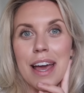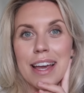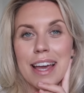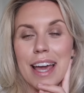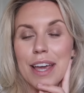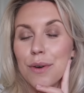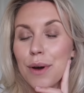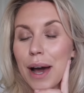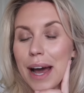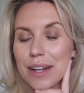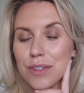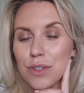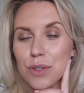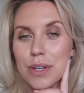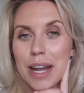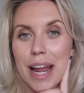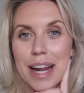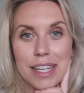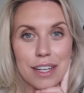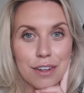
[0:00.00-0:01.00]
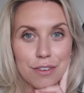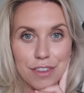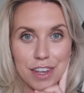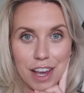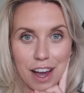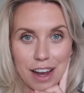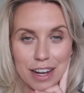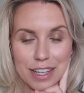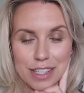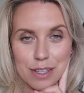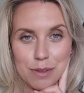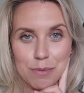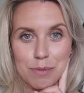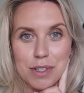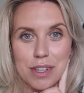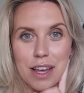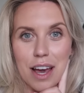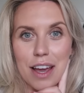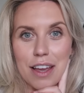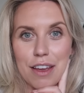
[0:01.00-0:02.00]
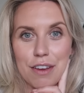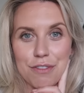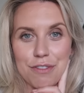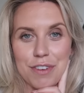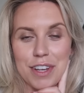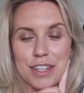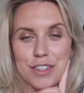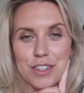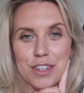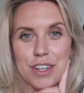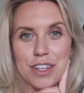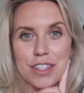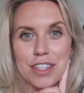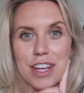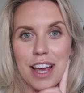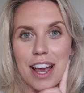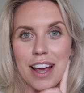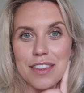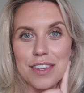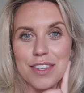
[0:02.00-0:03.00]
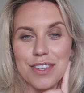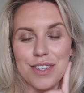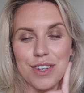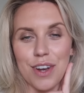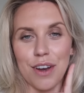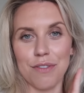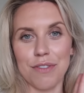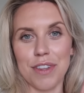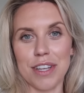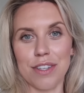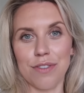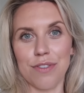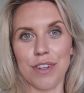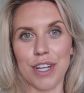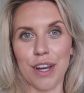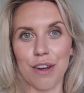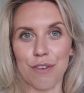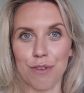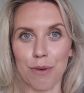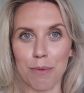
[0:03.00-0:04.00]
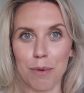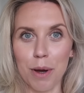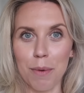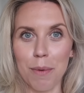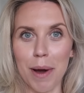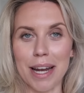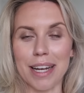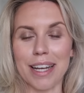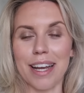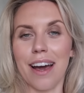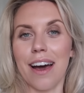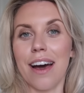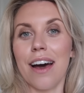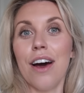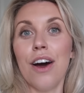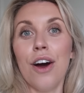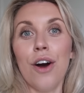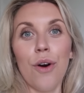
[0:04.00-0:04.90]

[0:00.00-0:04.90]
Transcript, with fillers: get your hands on any of the items that I featured at the start of this video from Goelia